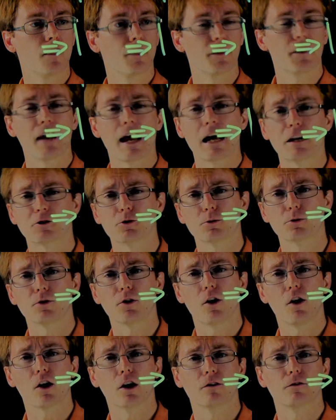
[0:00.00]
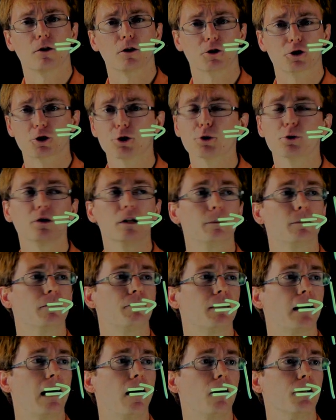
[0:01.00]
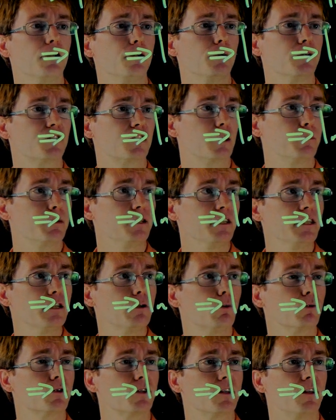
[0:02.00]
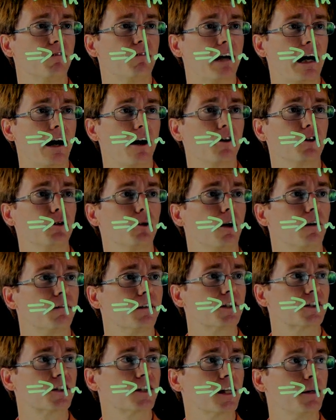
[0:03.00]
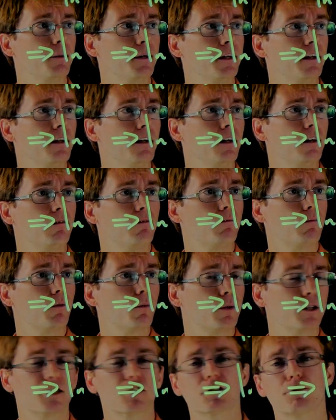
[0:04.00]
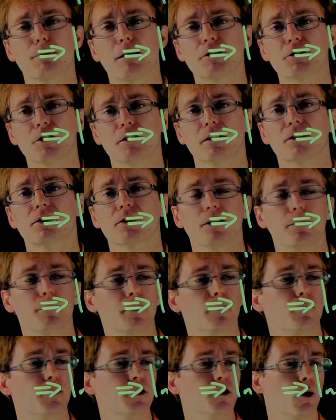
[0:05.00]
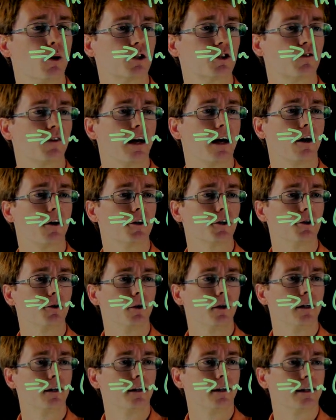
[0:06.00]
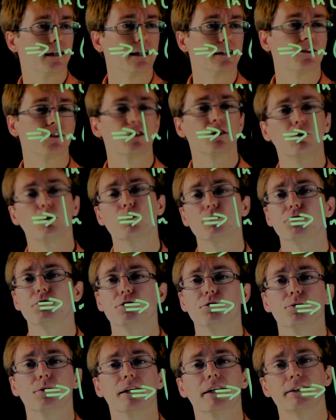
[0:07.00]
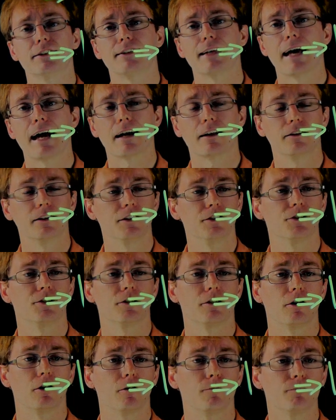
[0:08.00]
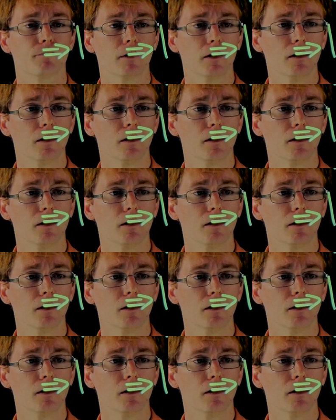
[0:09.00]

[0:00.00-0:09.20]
the natural log of our true limit value is going to be equal to the value of this limit. We just mentioned this limit. We know its value. It's equal to exactly zero.